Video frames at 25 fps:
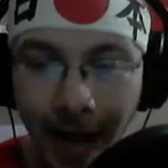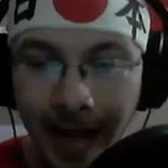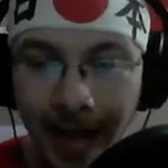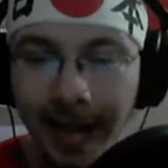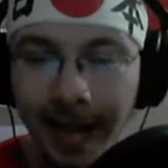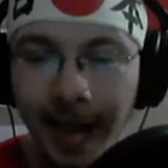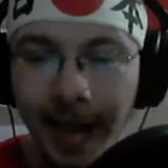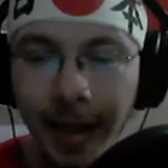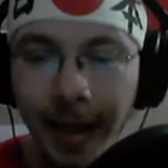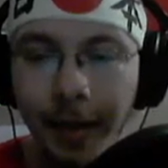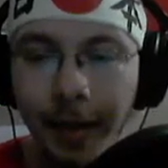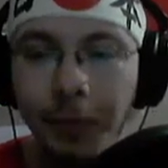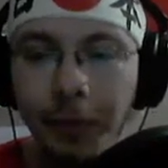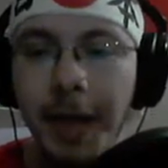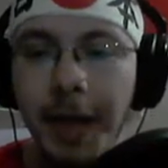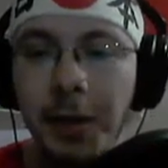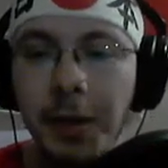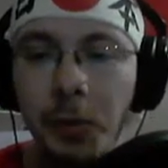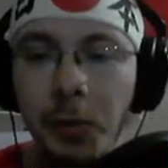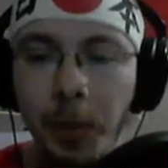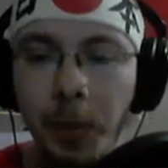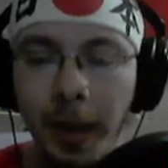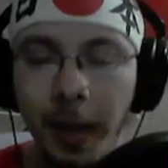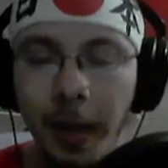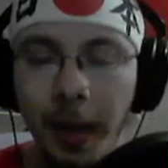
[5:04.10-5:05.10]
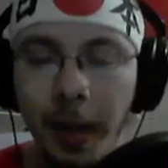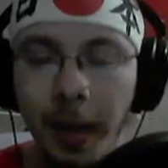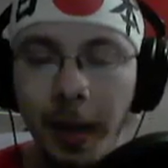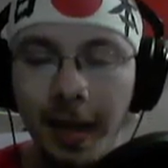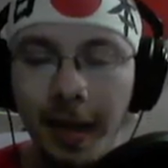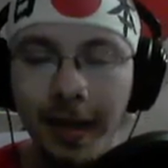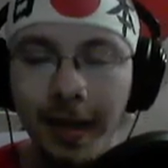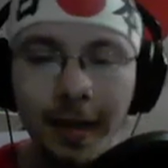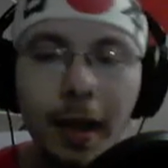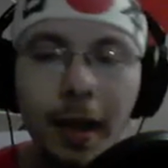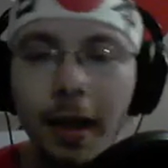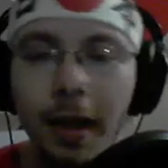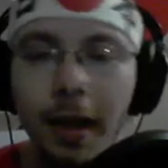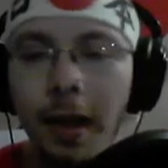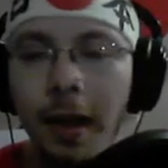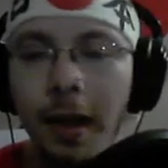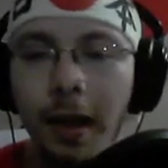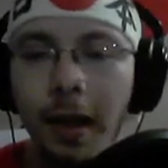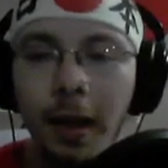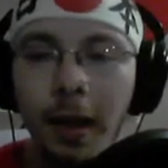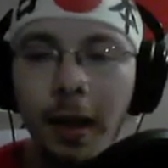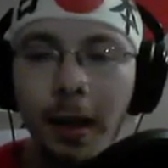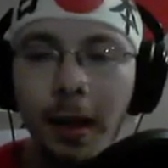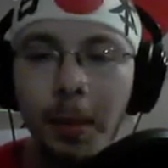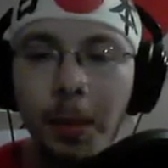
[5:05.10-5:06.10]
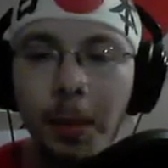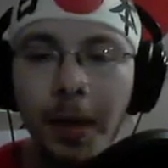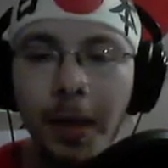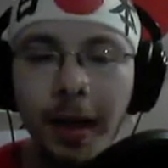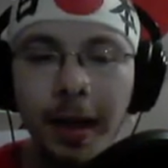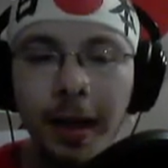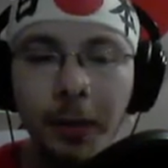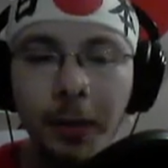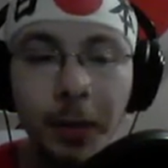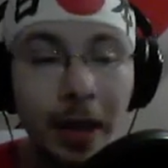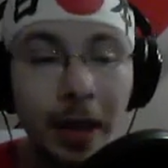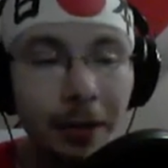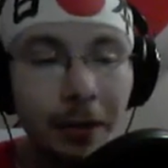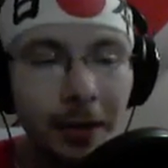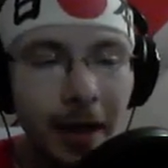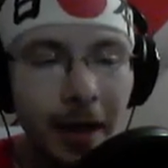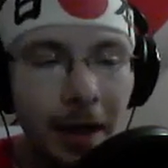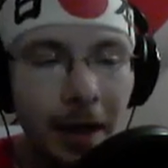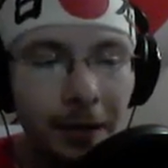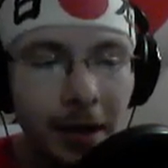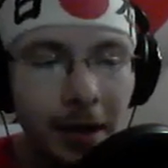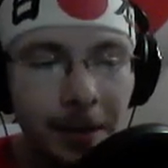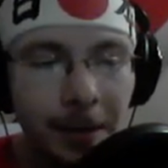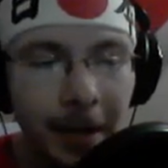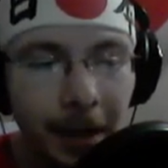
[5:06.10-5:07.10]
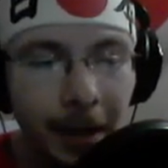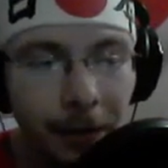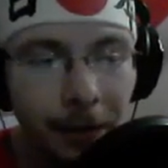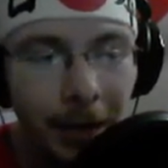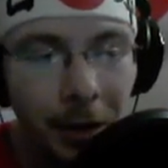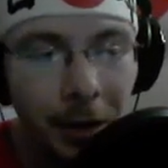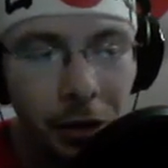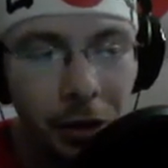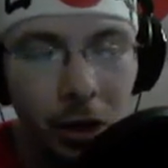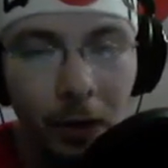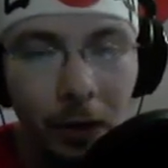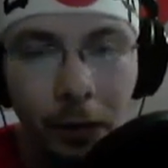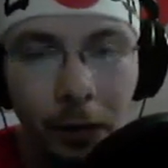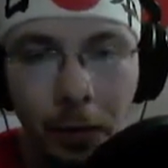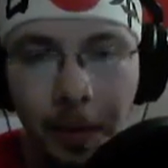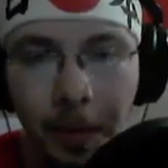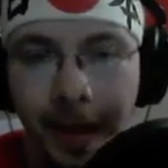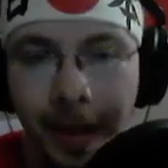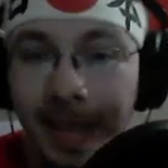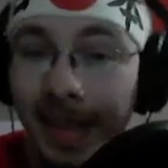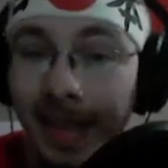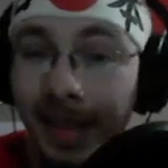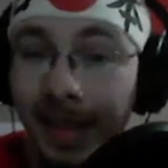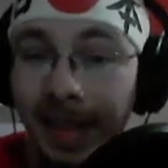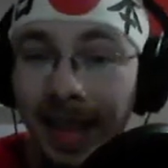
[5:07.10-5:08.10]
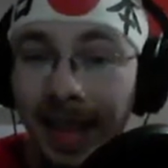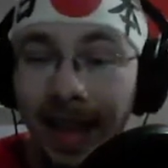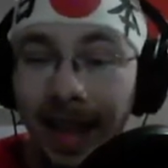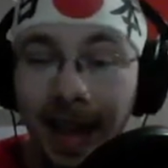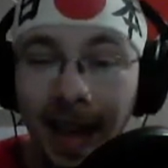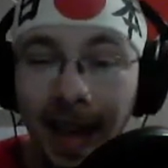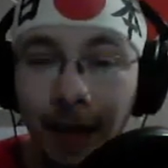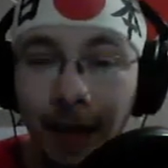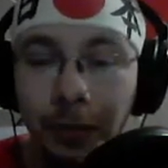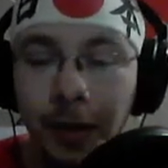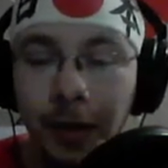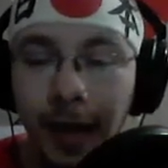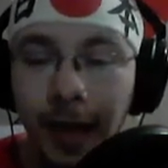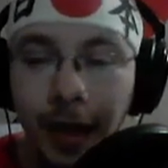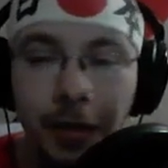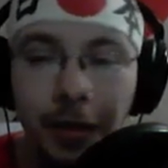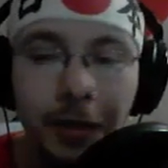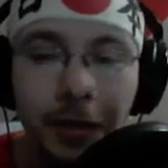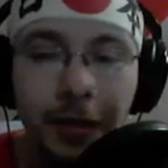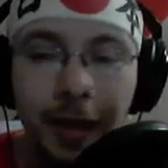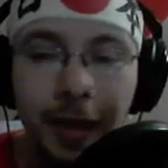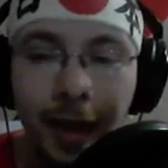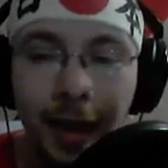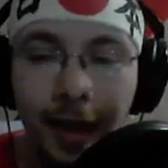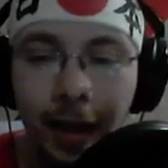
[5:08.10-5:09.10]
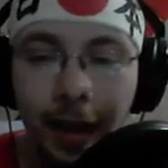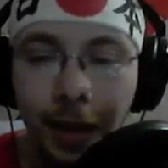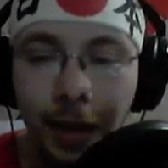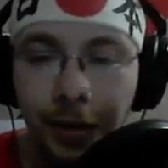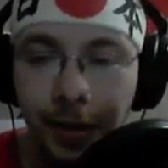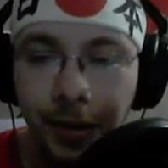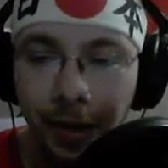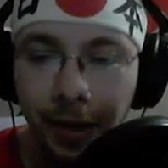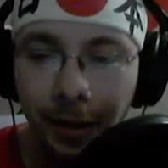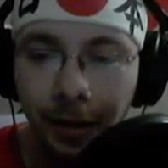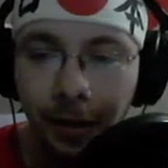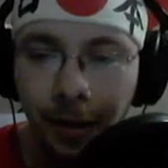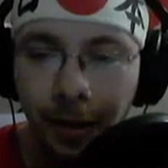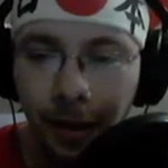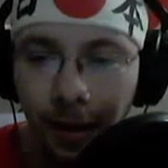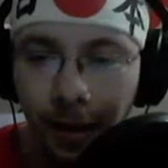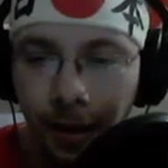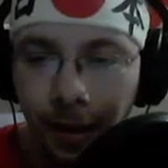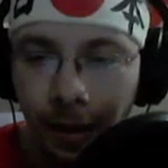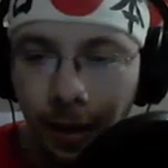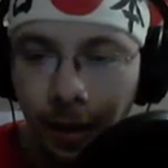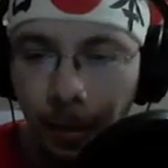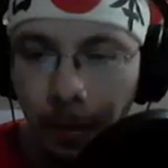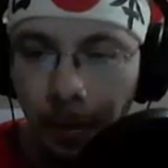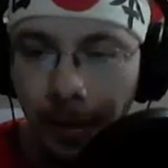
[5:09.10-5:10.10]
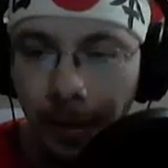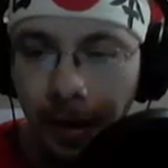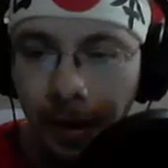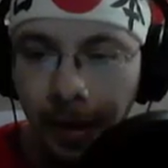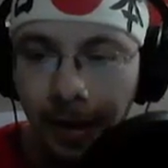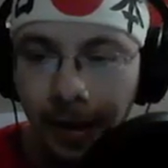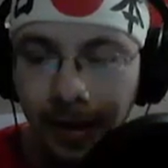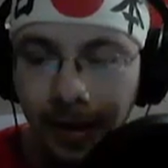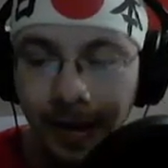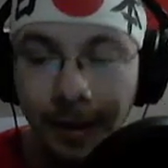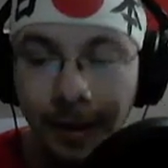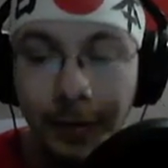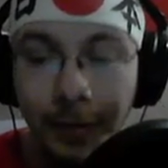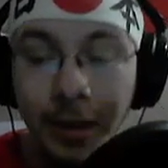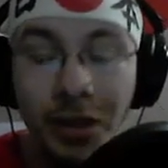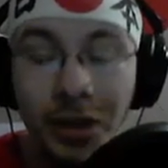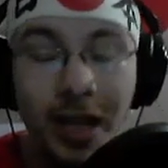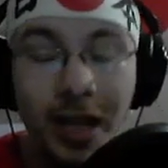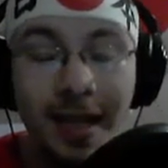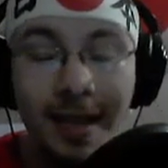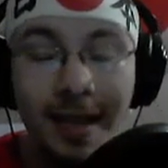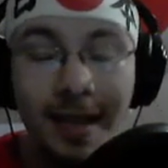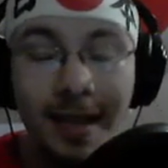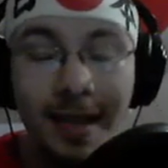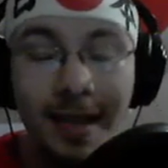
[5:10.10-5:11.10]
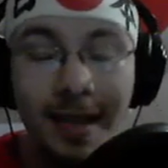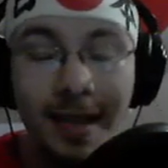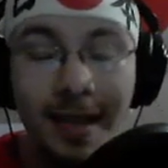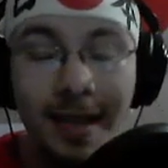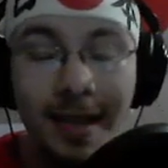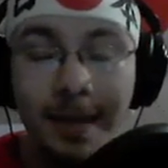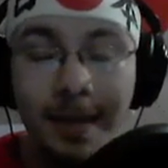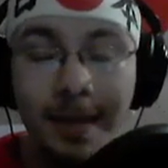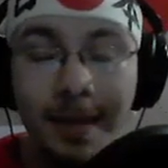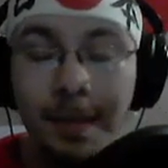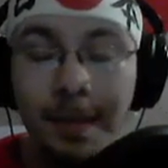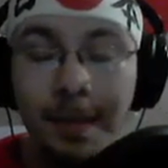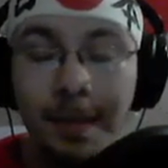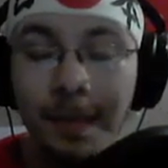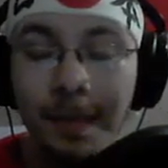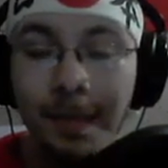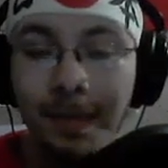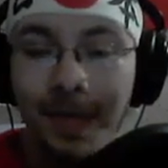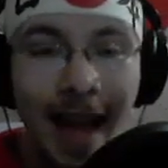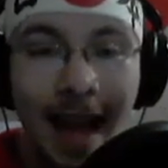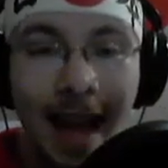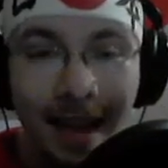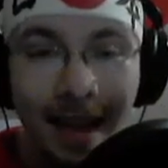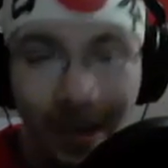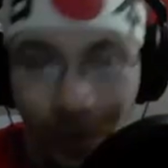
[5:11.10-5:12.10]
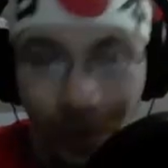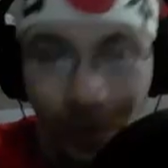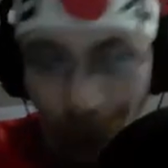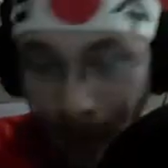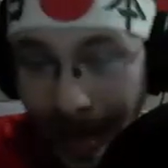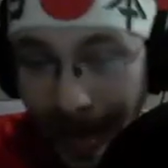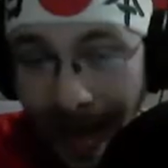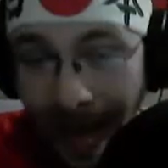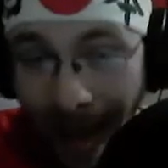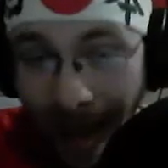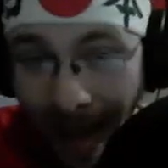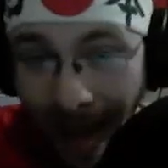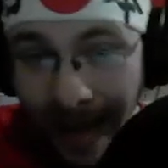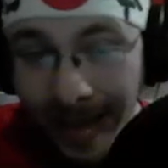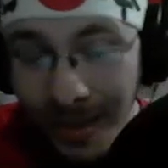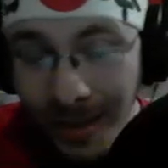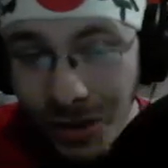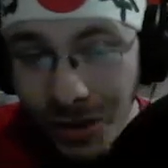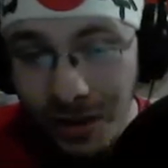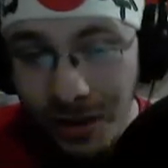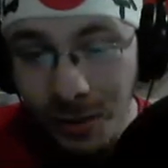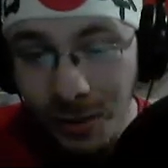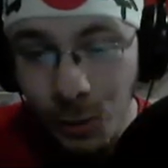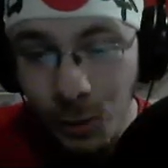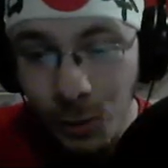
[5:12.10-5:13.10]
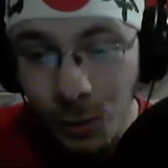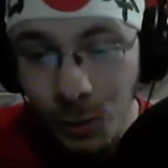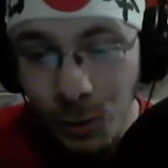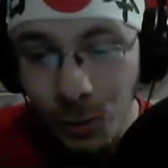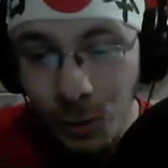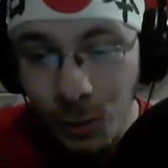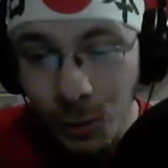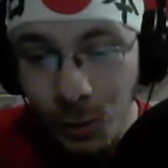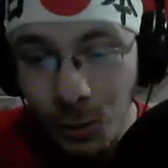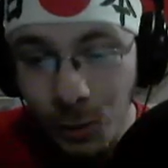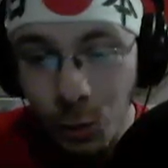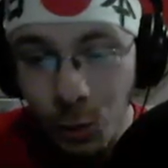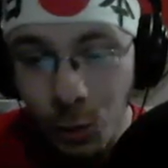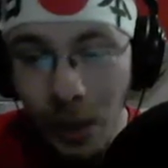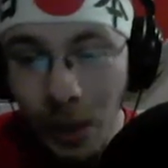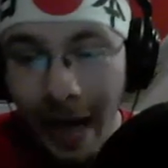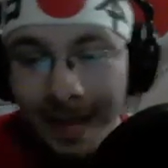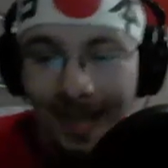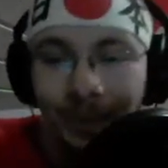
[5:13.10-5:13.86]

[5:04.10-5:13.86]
any kind of HP. But we definitely have the speed advantage over basically every other deck out there. But if he just hits 3 Ancient Trends,